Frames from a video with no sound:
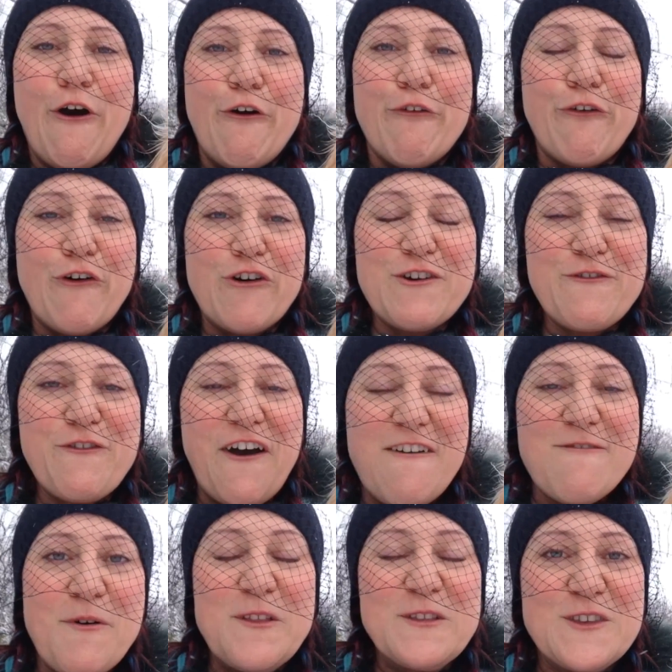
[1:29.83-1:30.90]
4 to
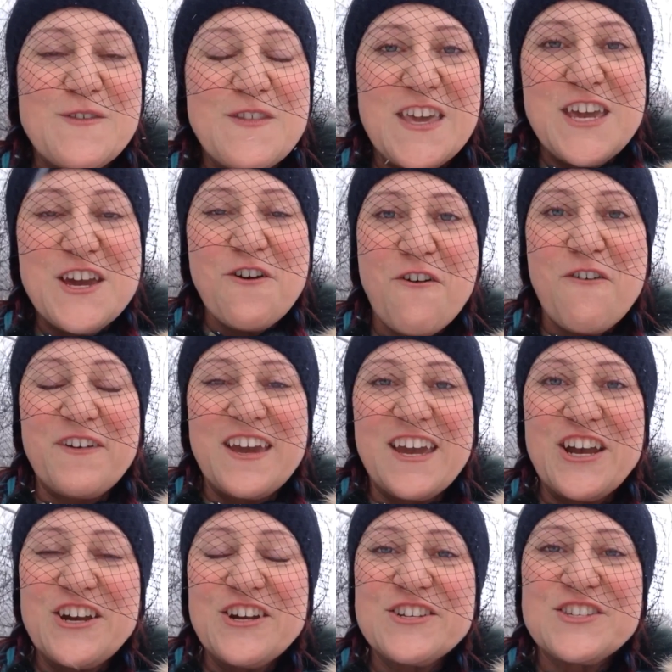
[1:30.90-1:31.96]
5 months of the year over here,